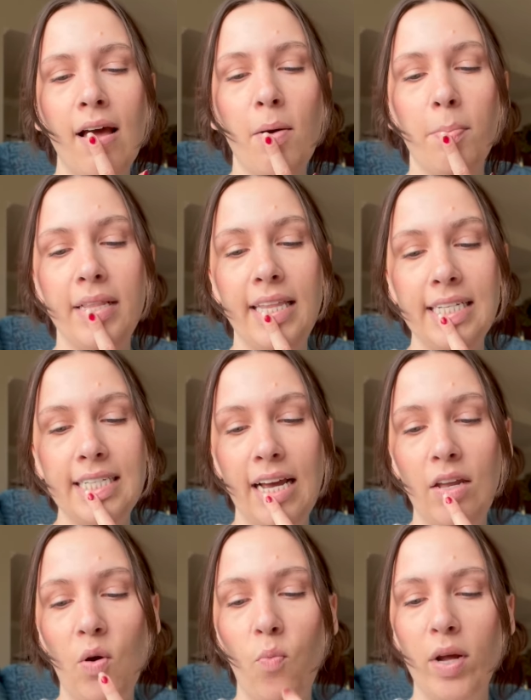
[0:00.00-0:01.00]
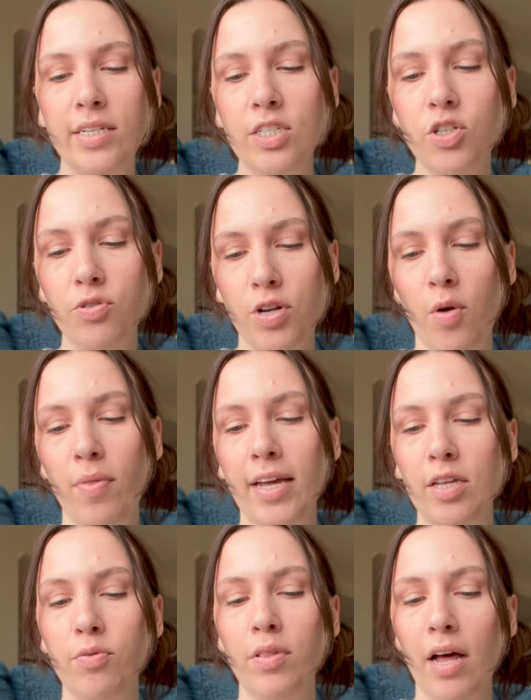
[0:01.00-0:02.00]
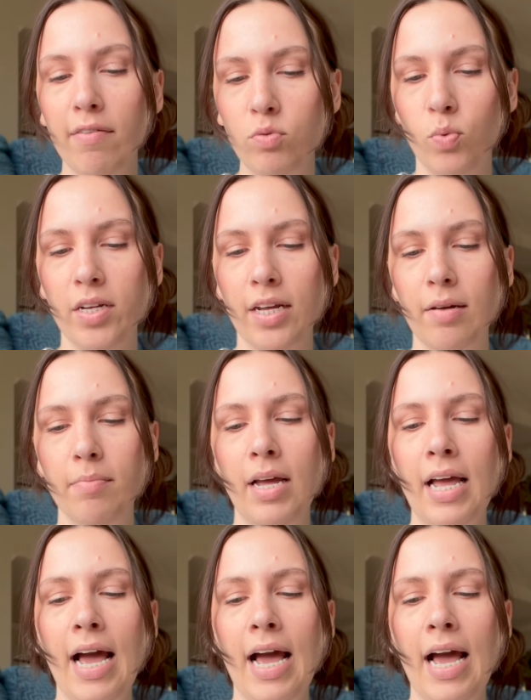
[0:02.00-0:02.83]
But they said, When did you know that you loved William?